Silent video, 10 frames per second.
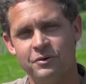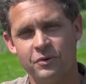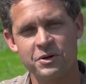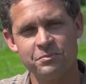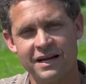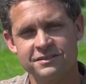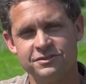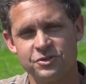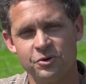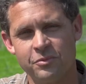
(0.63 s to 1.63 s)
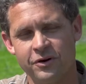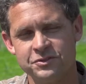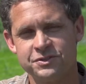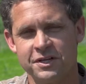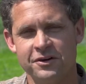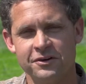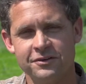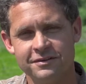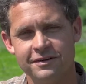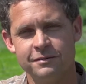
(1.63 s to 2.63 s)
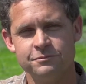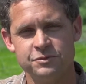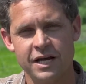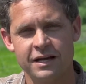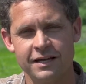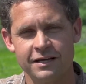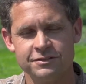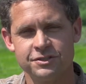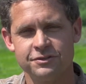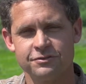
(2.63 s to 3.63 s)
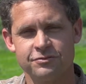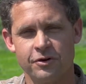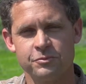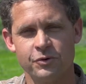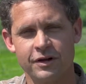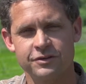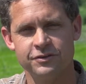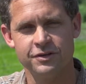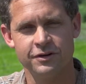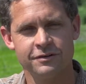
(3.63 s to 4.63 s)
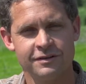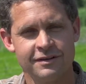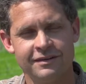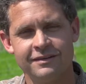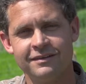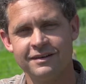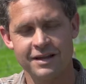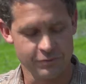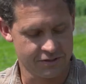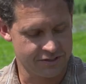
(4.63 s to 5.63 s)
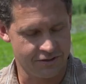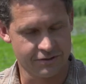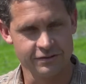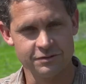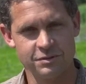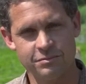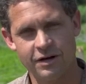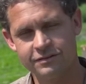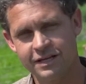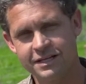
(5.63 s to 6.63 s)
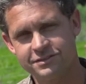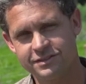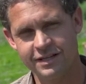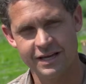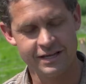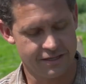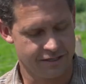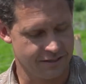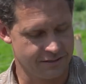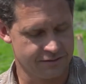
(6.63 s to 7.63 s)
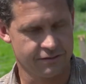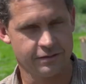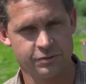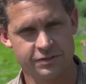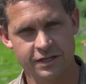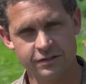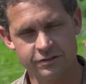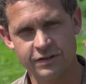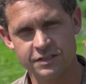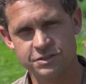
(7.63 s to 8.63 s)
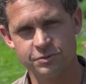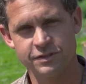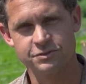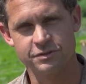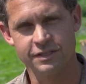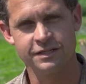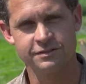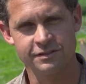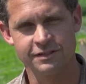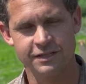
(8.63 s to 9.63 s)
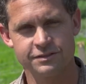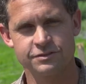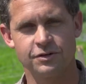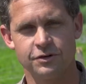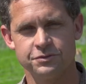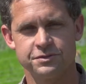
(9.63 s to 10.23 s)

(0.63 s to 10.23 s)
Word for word: Welcome back to Stone Barns Center. I'm Jack Algiere, the farm director here. I want to tell you a little bit about lettuce today and a particular vegetable that's related to lettuce called